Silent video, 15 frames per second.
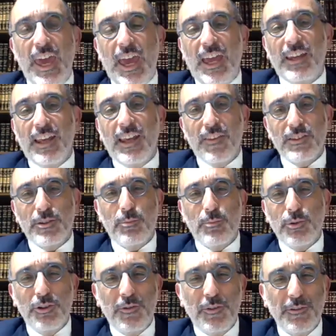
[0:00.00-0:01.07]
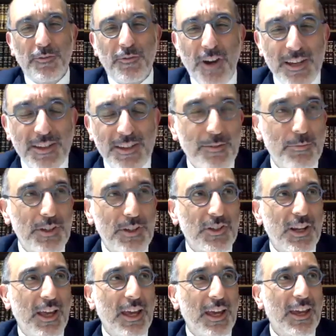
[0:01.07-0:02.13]
And there's a beautiful phrase in
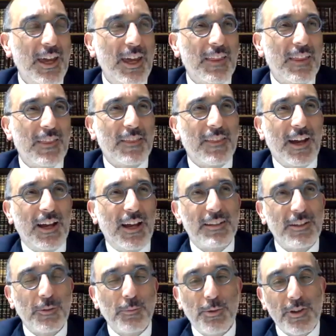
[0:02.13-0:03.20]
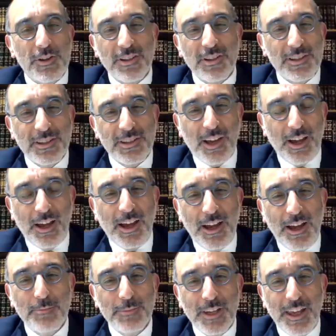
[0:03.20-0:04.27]
Mishle that the ideal person is a
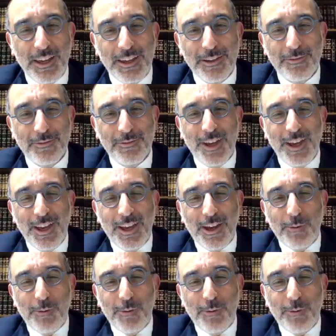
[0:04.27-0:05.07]
chacham leiv, a